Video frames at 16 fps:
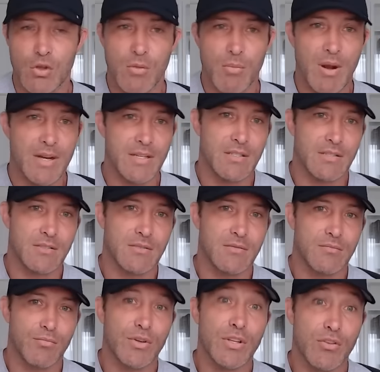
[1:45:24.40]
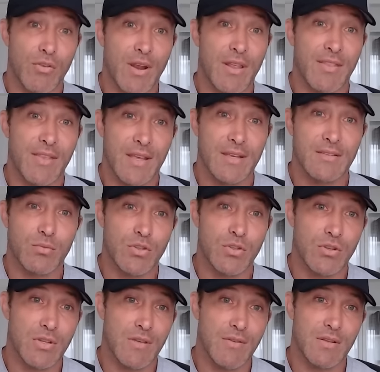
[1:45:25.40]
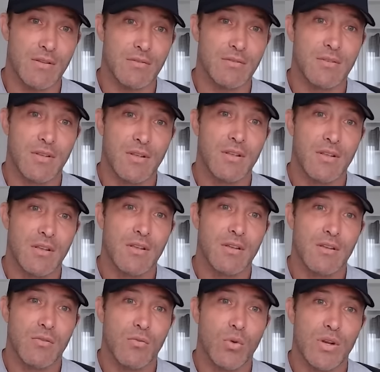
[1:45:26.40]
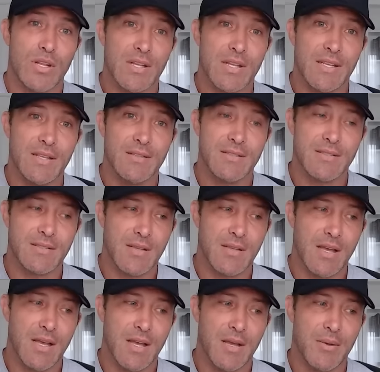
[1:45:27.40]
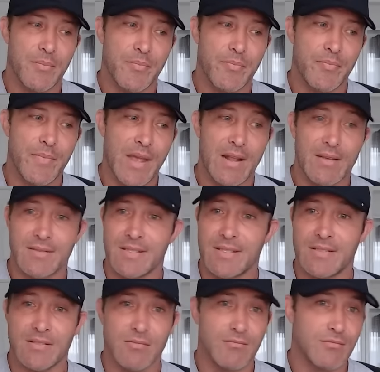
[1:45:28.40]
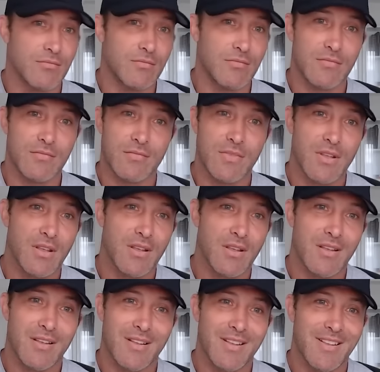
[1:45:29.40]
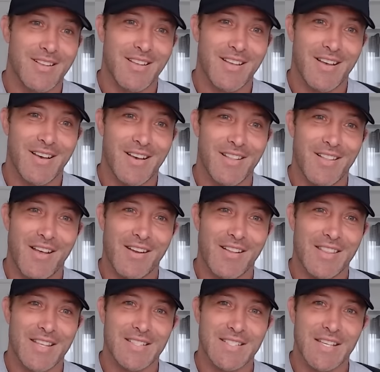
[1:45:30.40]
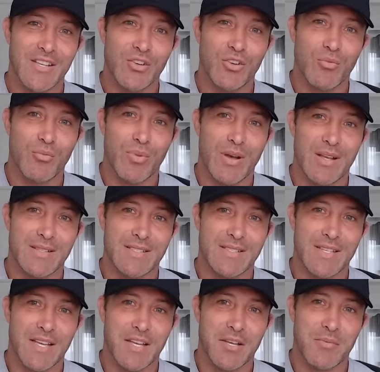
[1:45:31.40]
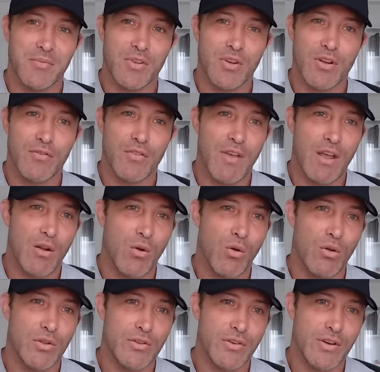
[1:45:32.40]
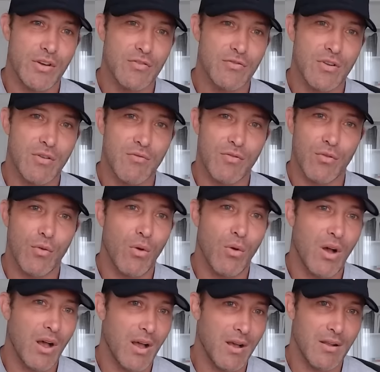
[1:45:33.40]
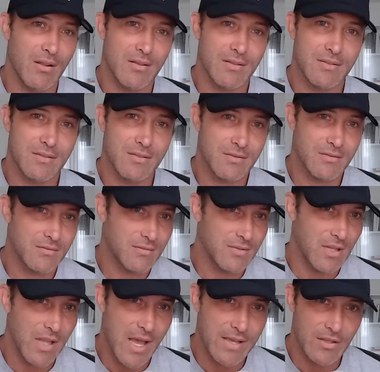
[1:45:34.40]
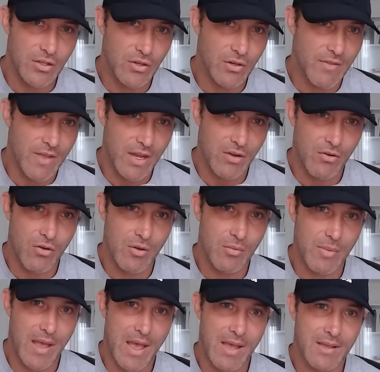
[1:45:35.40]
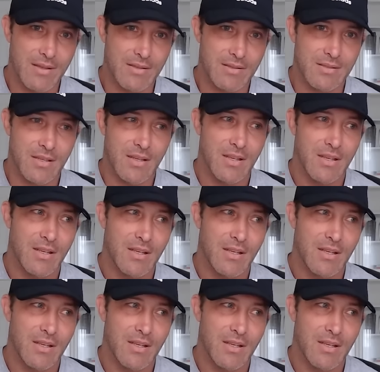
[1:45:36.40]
the body does pretty great things when you give it what it needs. And I've seen some, a lot of things heal, but you know, if you've had a hole in your eardrum for a while, the likelihood of that growing back is,